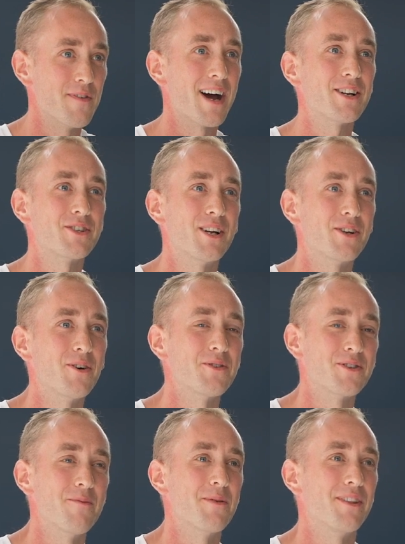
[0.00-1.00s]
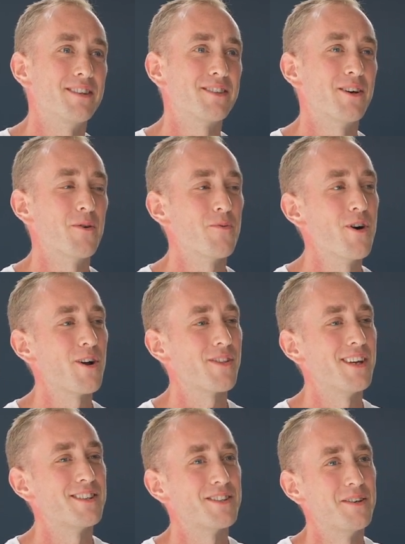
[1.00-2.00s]
you've actually got something that's going to
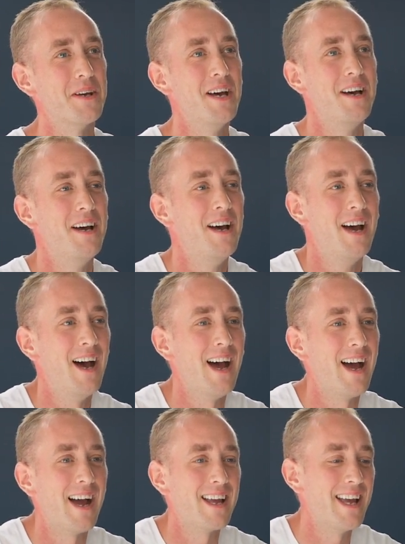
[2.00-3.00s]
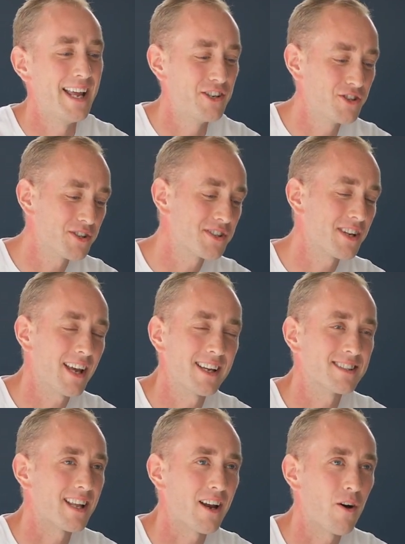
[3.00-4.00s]
work there. So it just
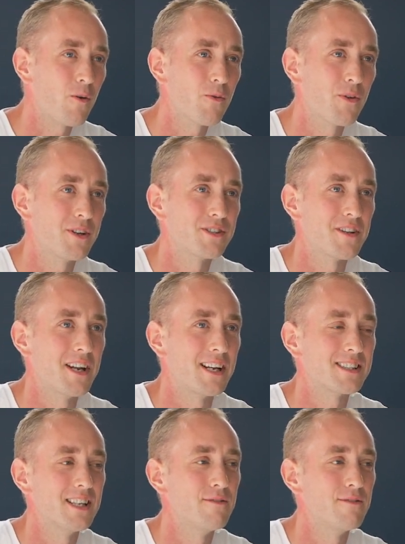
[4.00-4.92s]
takes that whole thing to the next